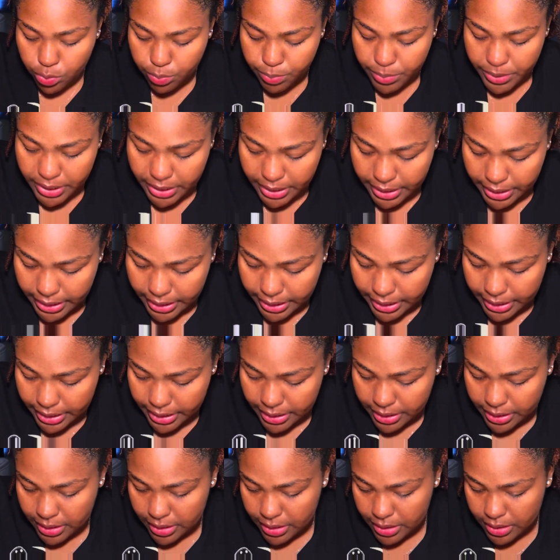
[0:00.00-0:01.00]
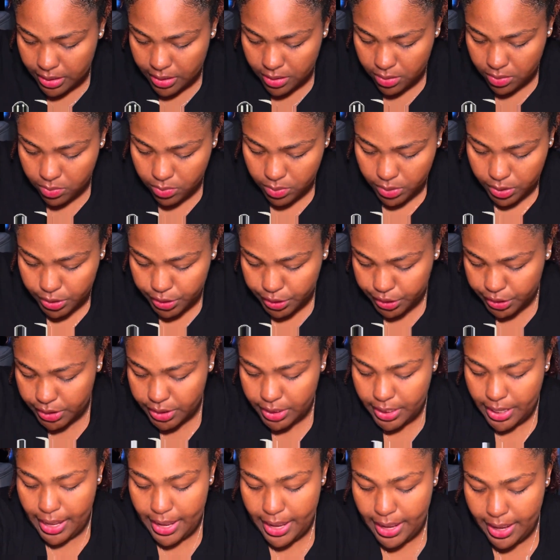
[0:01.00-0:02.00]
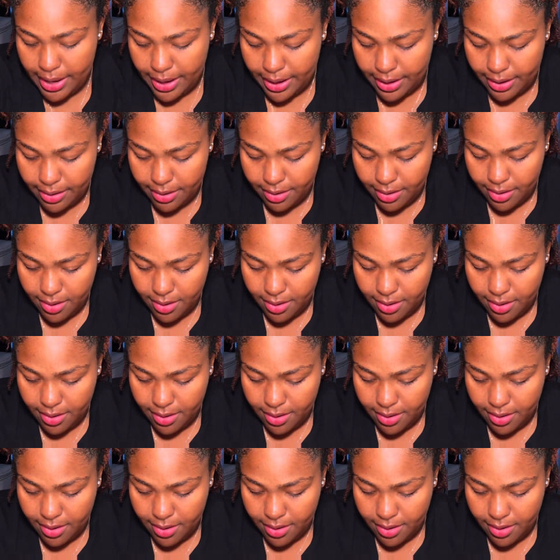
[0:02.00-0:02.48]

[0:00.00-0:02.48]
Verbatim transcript: be, where's she at?